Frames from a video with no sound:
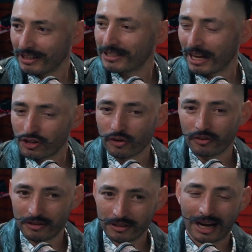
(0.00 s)
It's
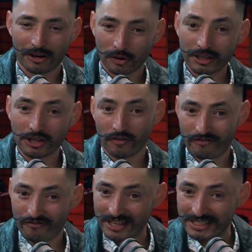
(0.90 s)
not only your
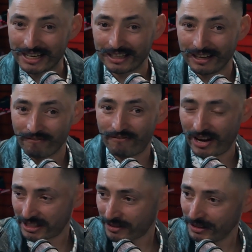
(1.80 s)
physical
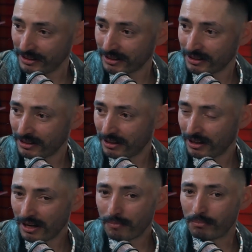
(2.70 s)
investment,
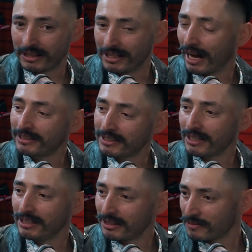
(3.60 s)
but not seeing the